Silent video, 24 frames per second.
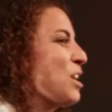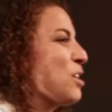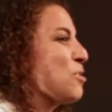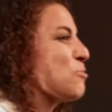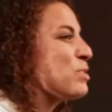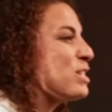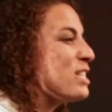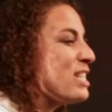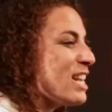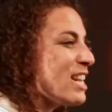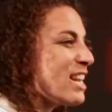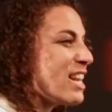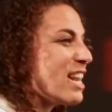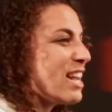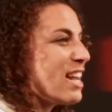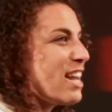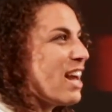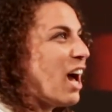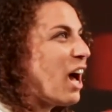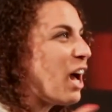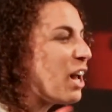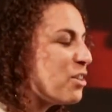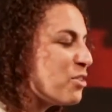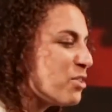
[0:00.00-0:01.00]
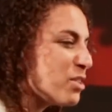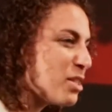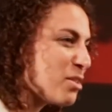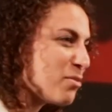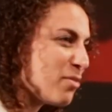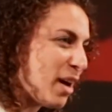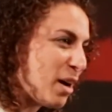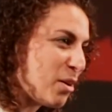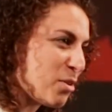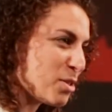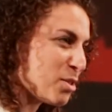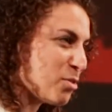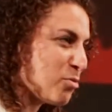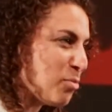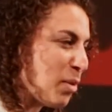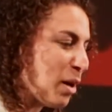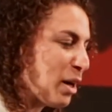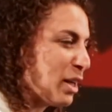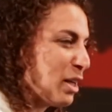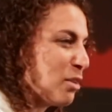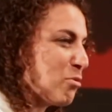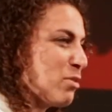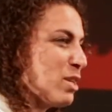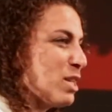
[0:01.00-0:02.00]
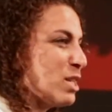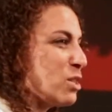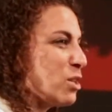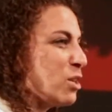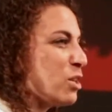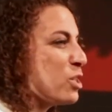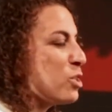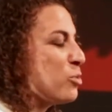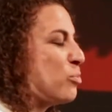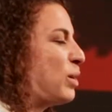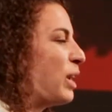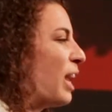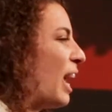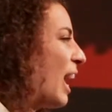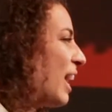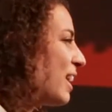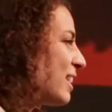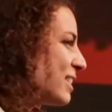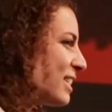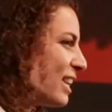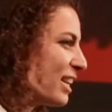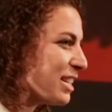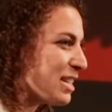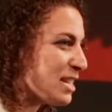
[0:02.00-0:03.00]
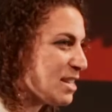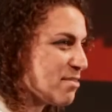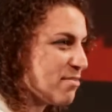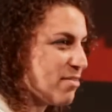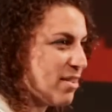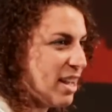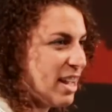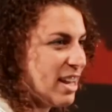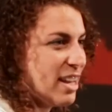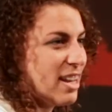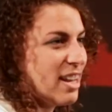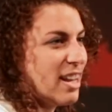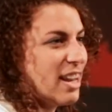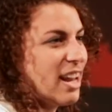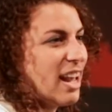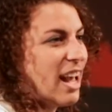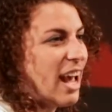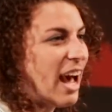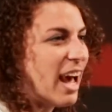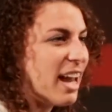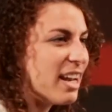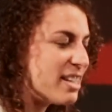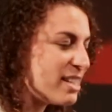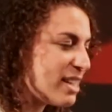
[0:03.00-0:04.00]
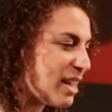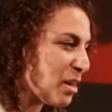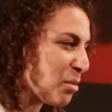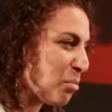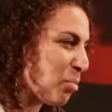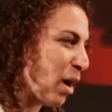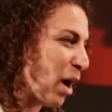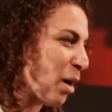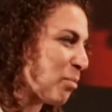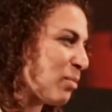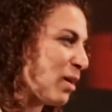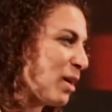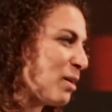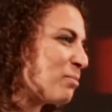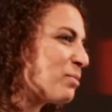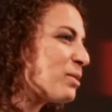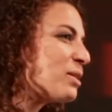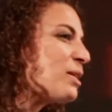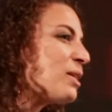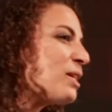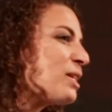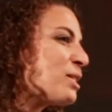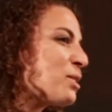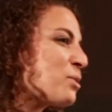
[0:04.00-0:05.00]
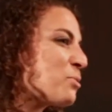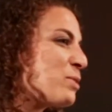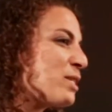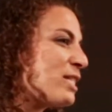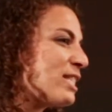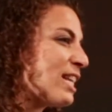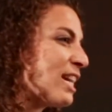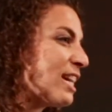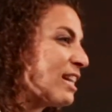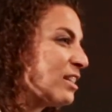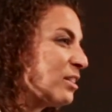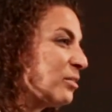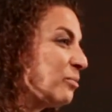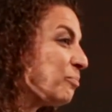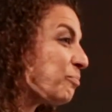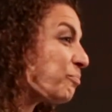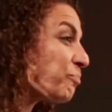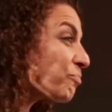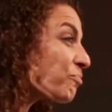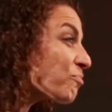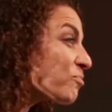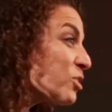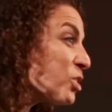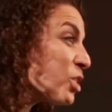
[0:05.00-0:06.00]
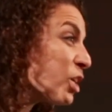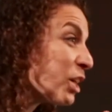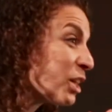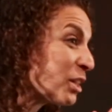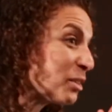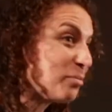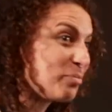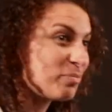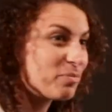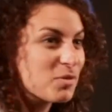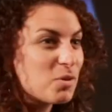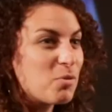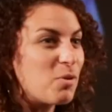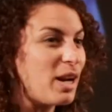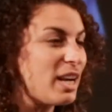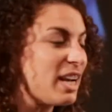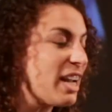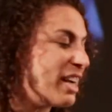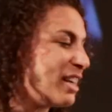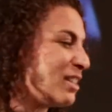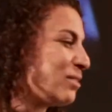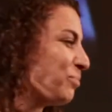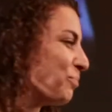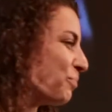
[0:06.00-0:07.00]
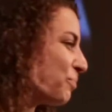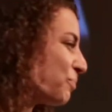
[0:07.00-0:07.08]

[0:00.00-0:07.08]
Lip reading: We'd done hundreds of hours of market research, but hadn't done an event, hadn't done a pop-up. So we said, sure, why not?